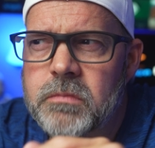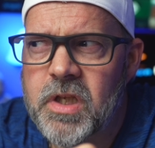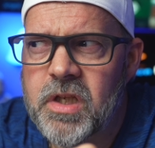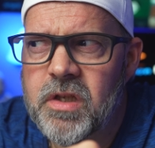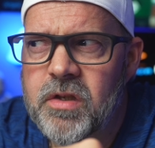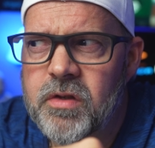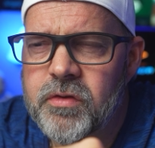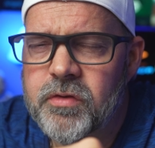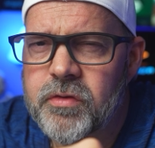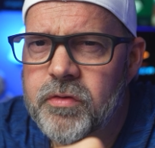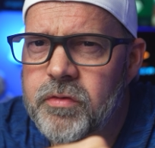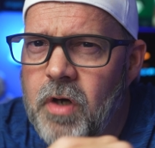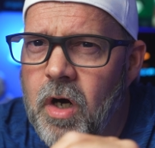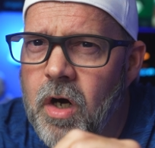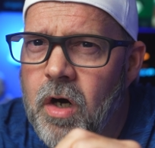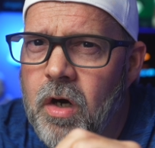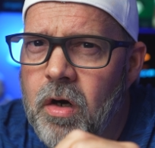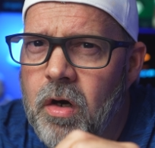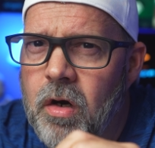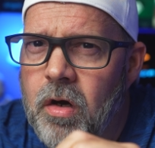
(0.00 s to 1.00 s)
these
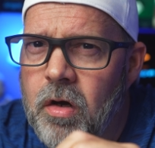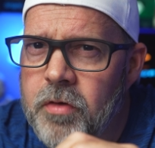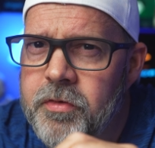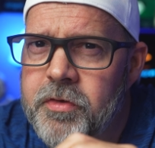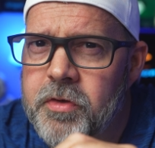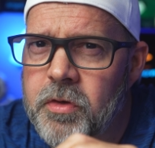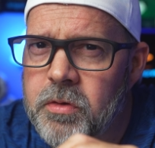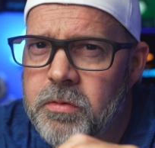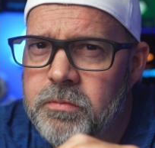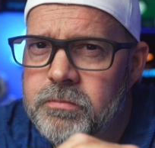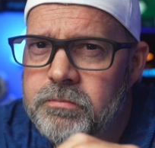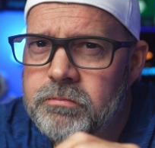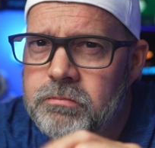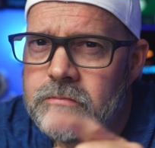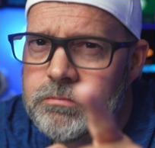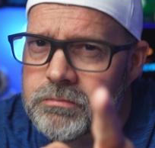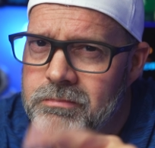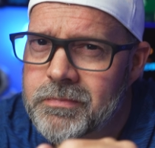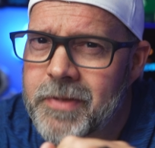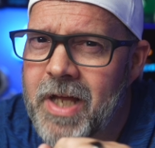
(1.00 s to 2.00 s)
are also
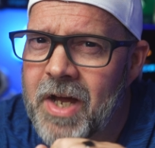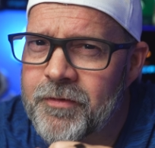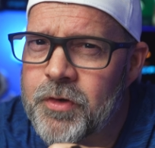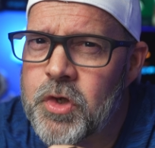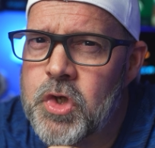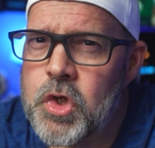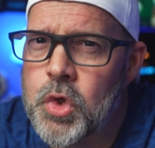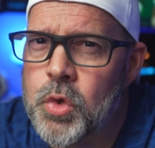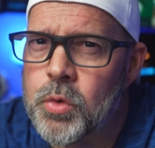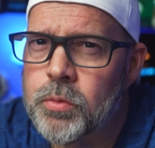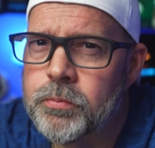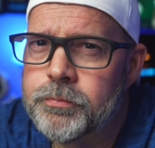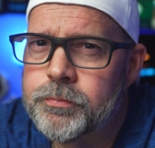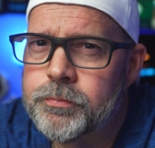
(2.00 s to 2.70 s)
not for you.